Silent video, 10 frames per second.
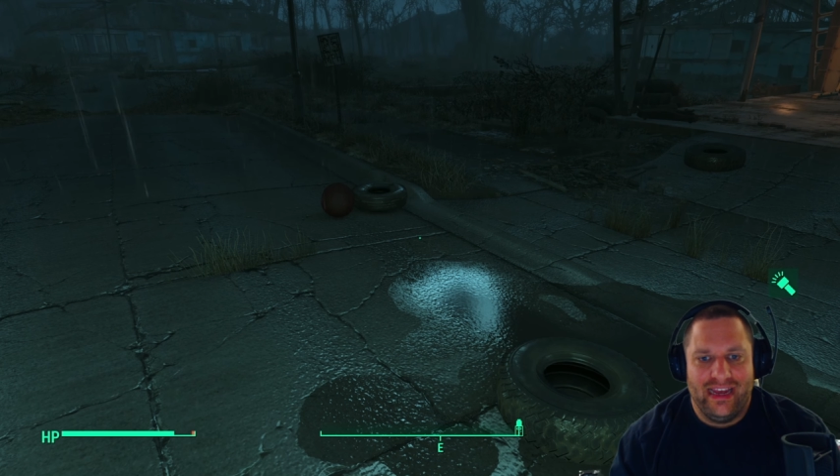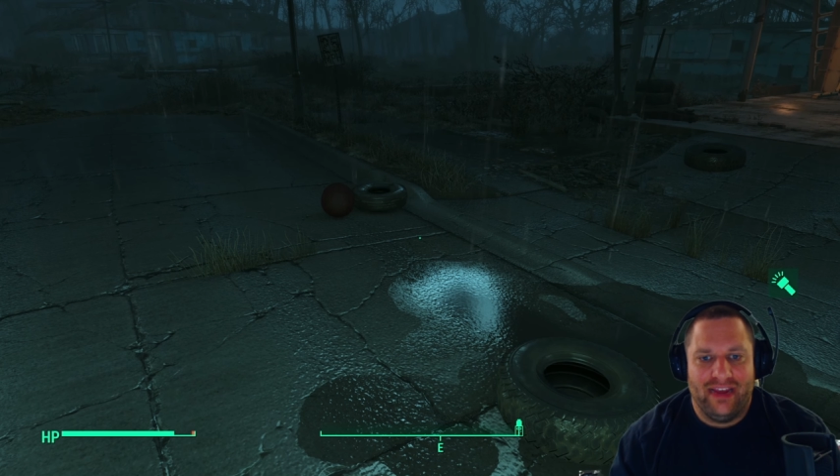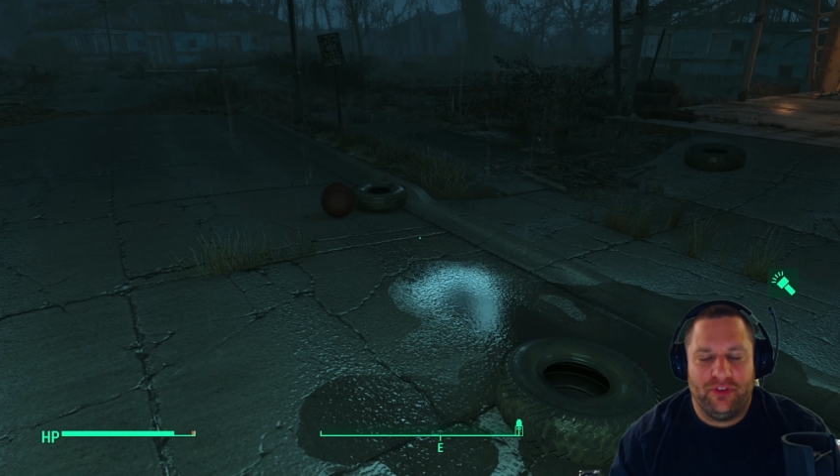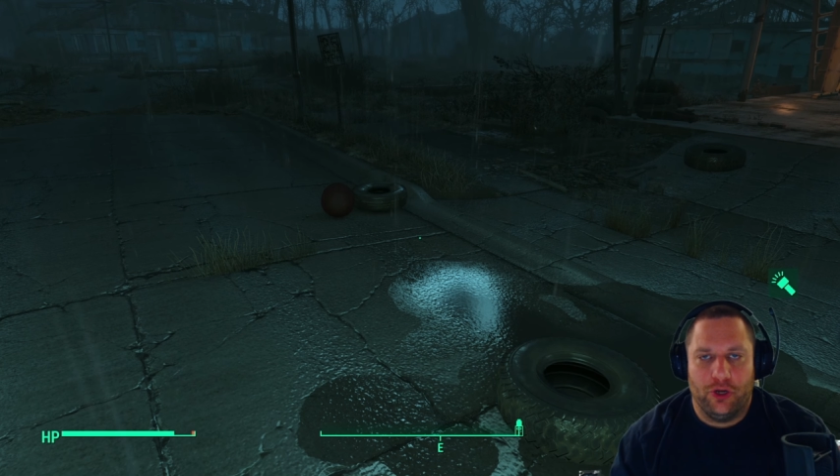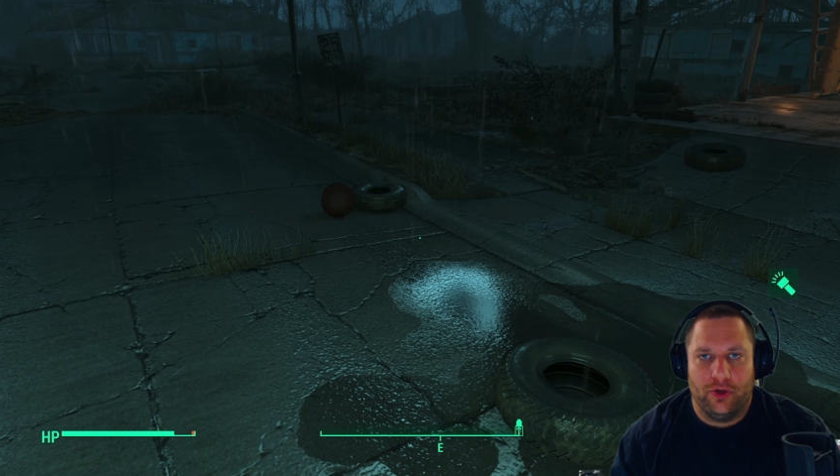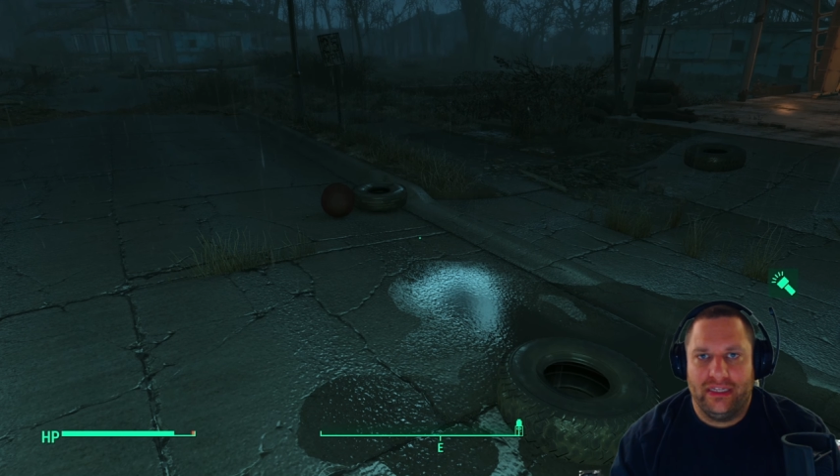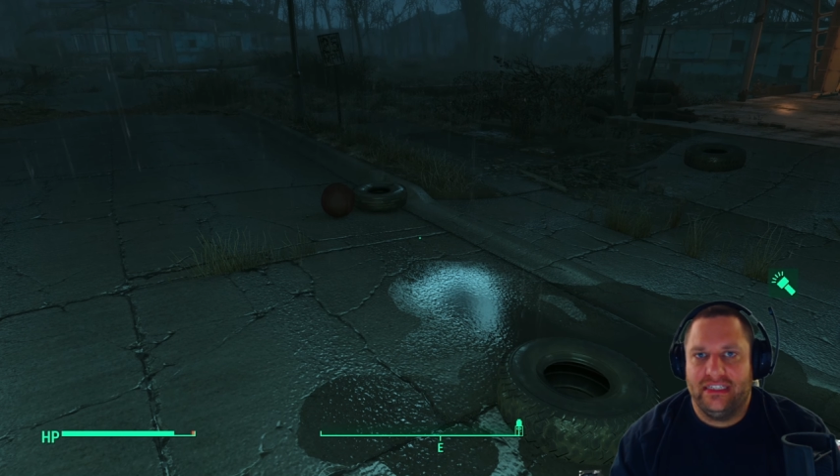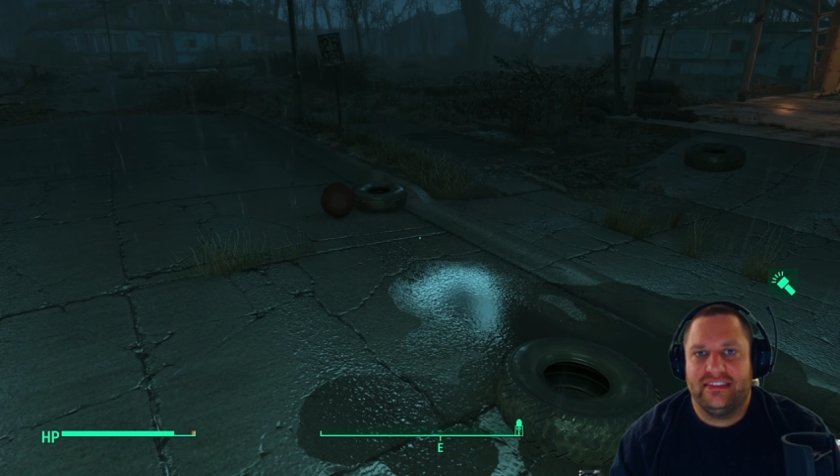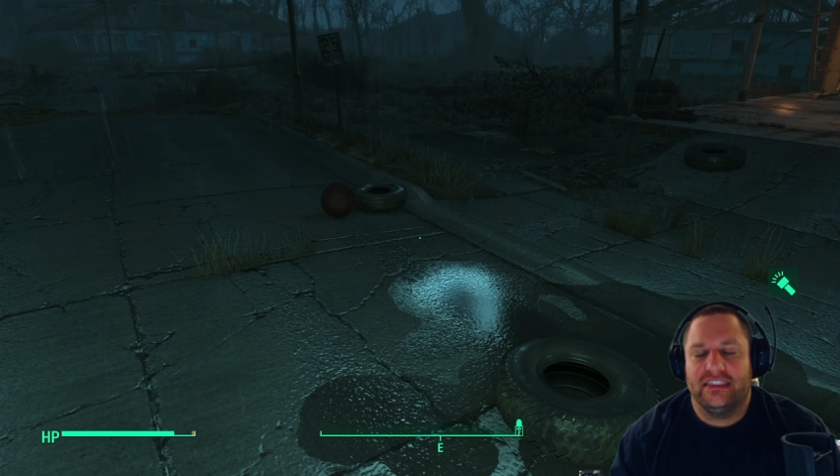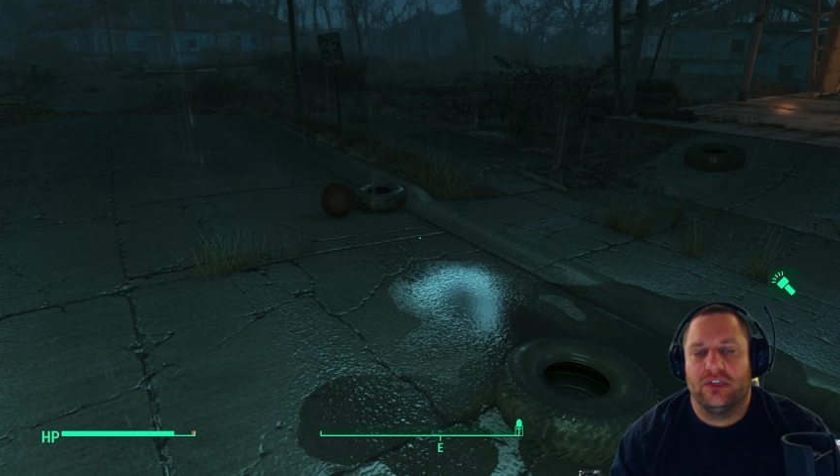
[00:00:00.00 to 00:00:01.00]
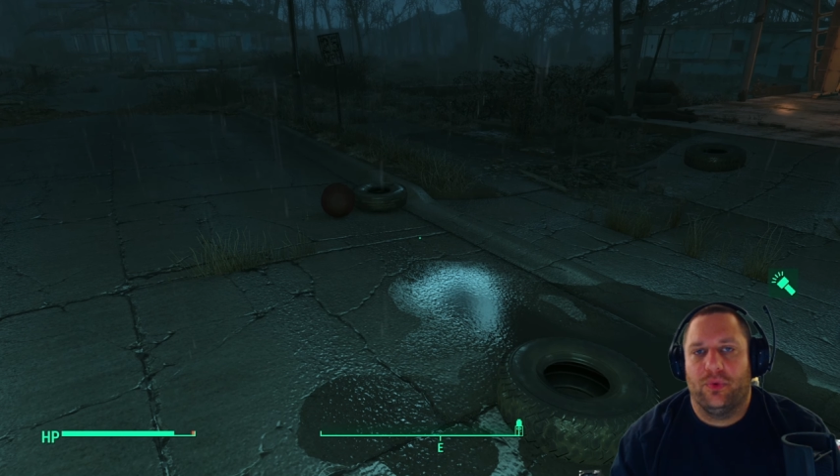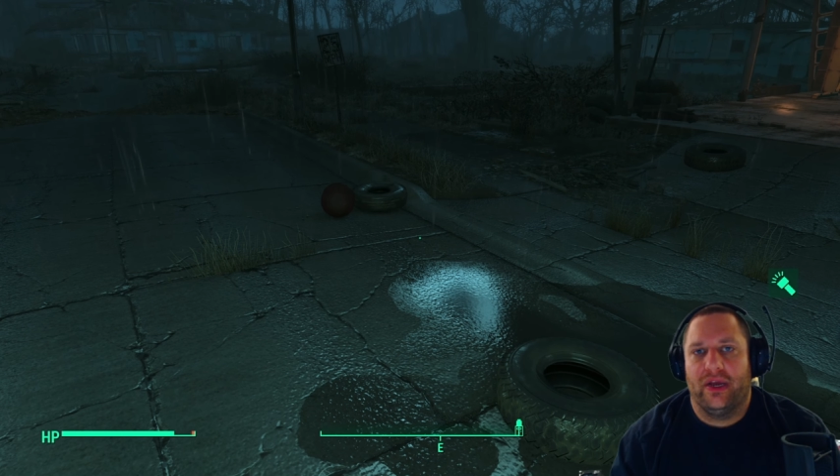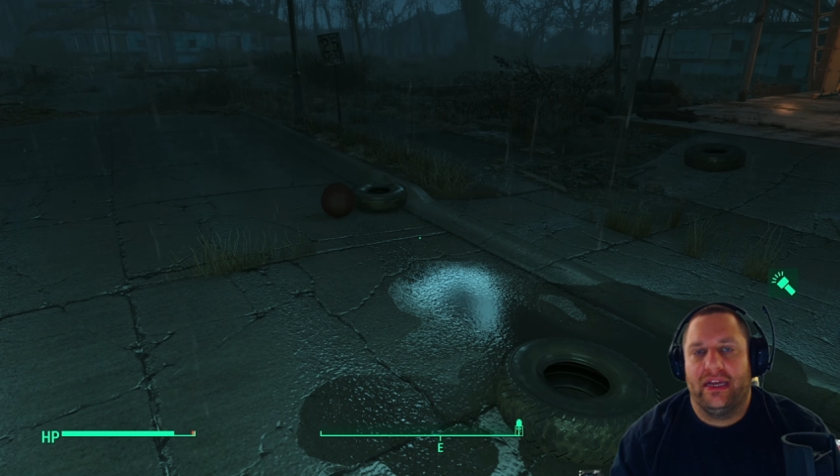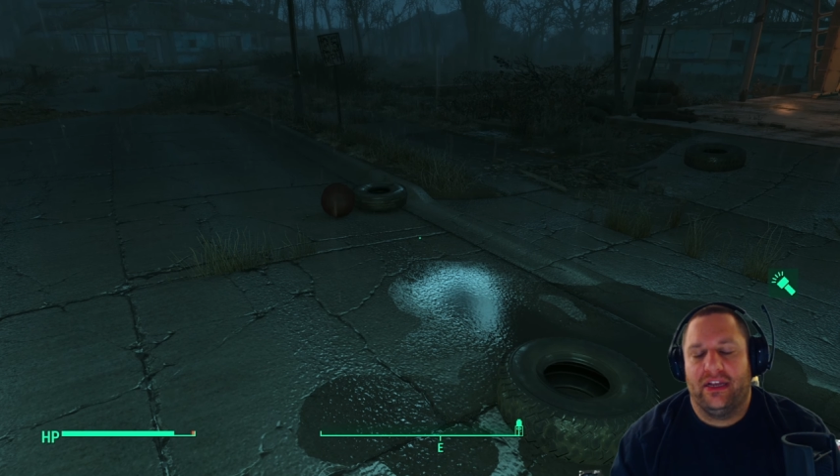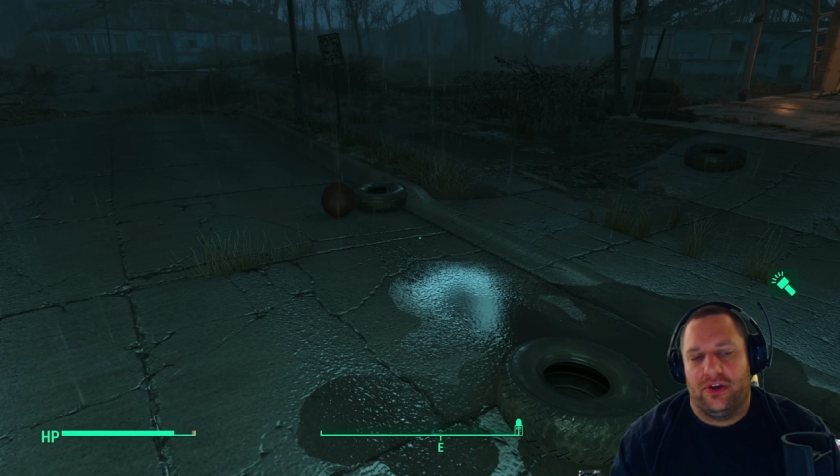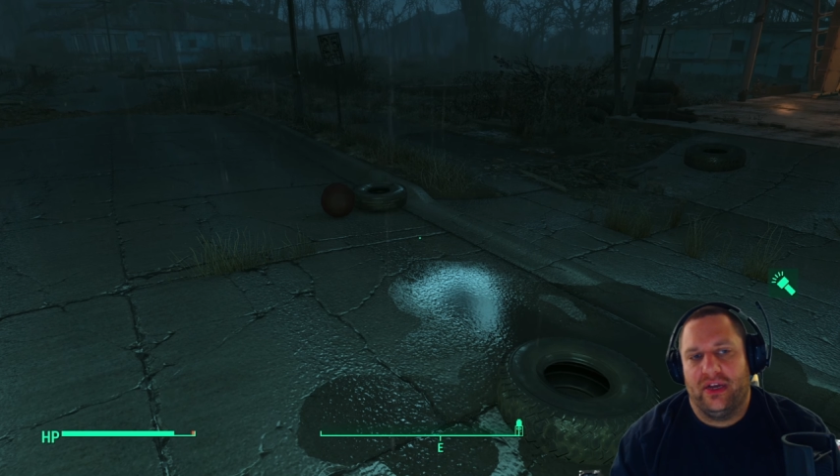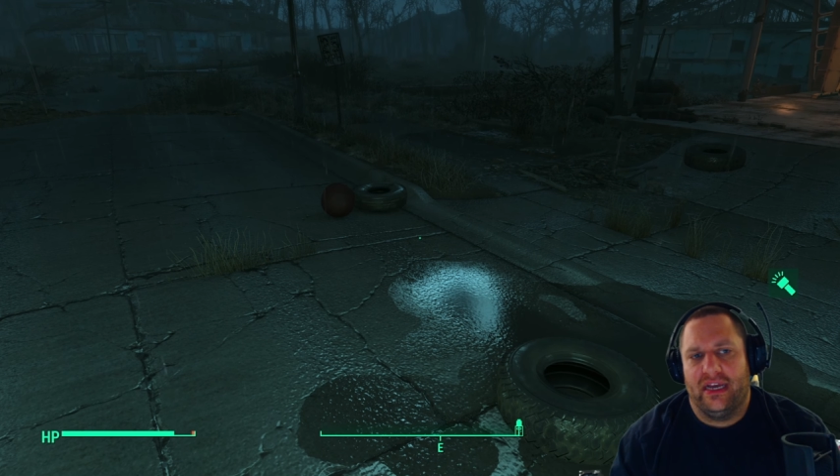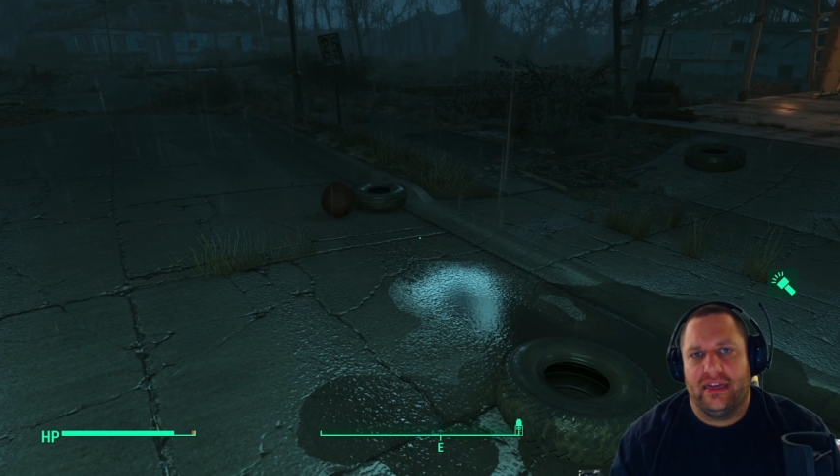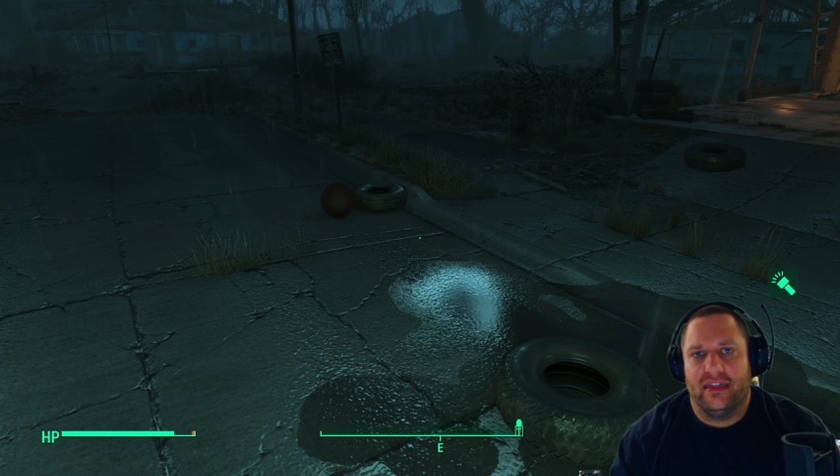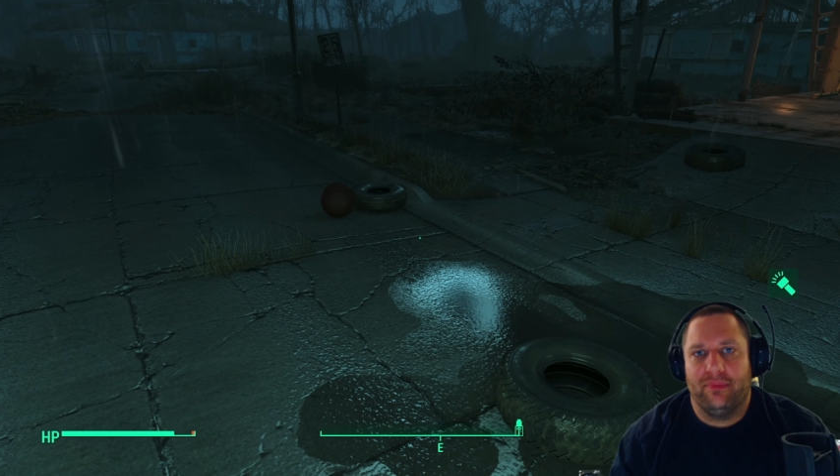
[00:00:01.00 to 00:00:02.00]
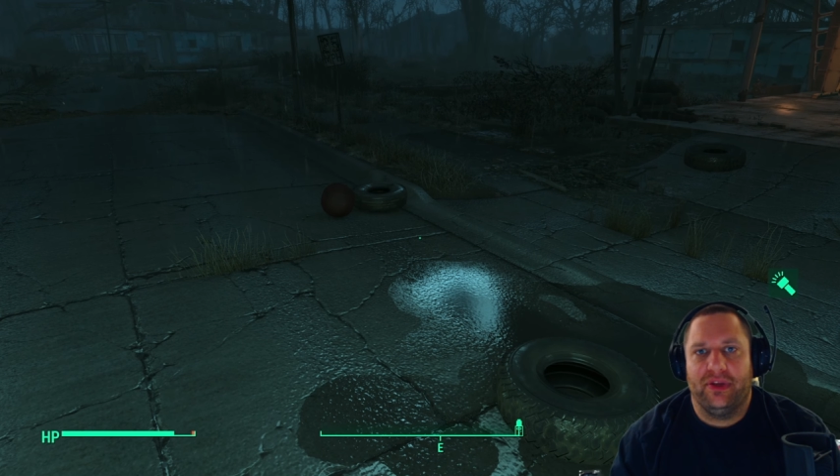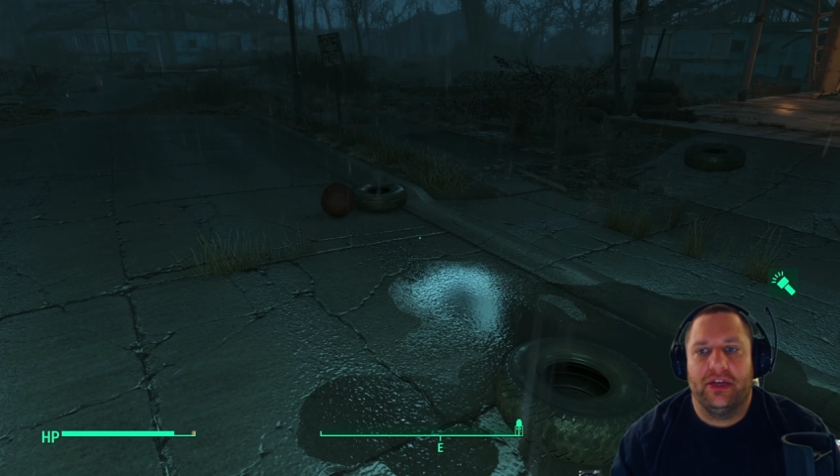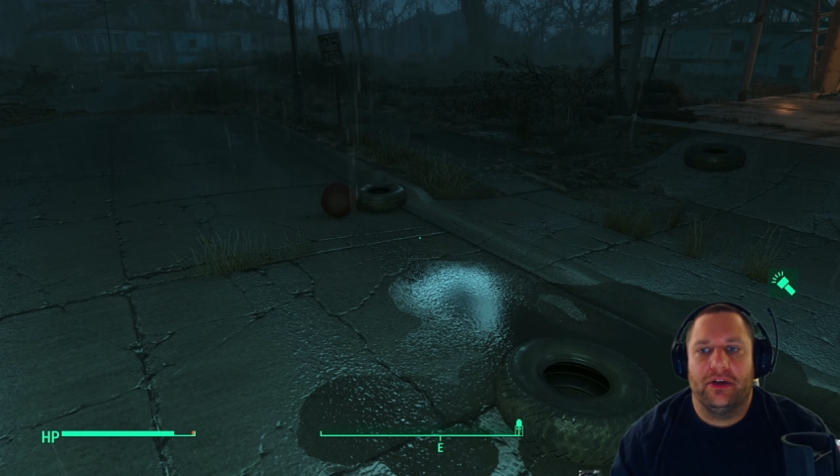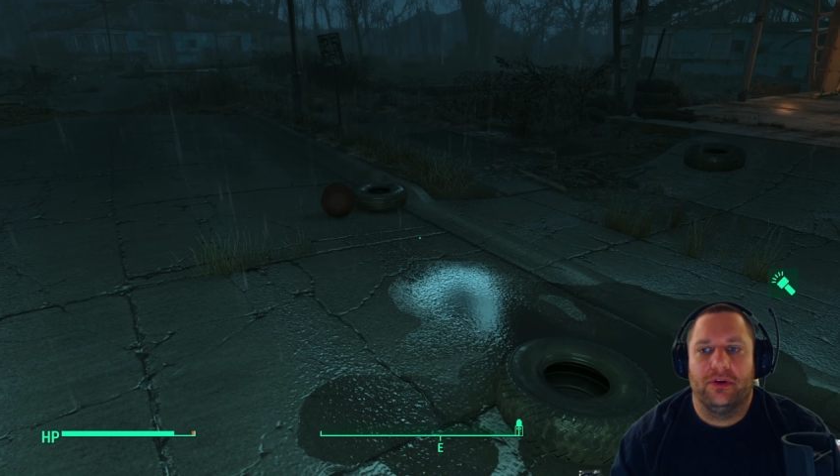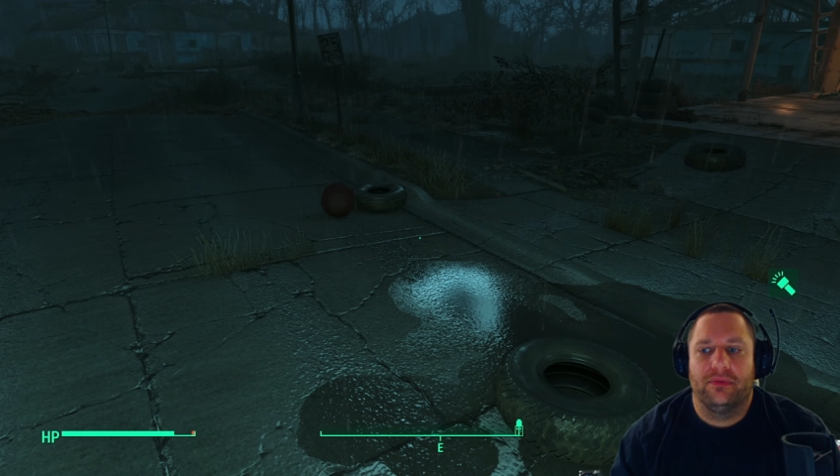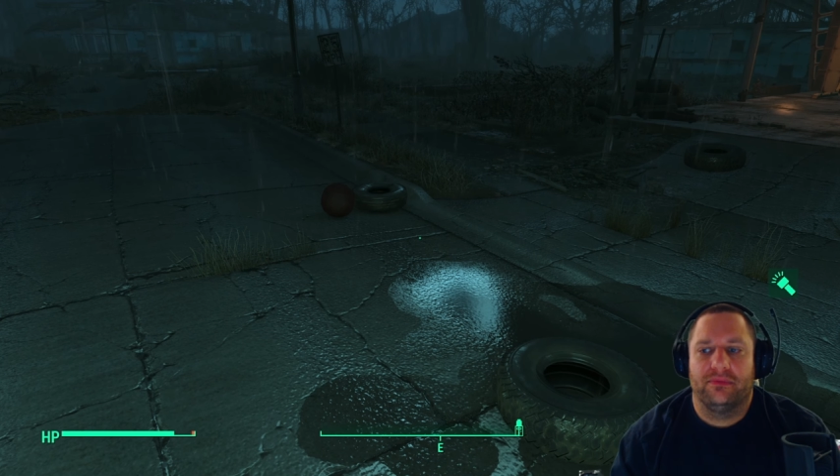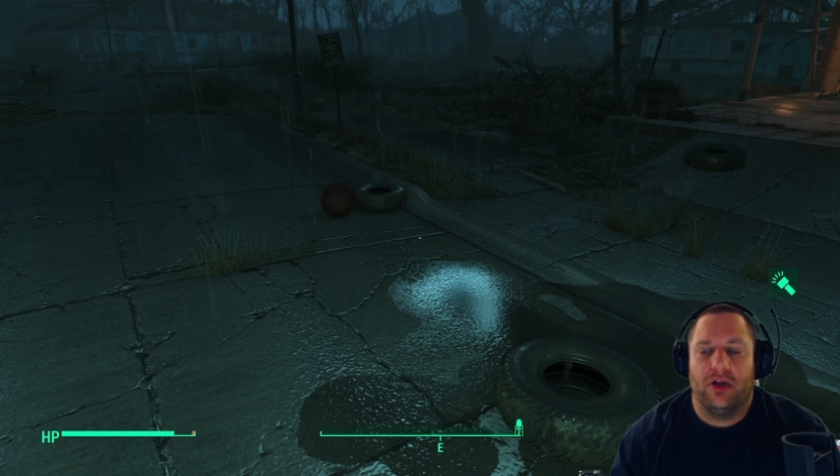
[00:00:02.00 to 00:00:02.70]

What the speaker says: If you know an easier way, go ahead and let me know.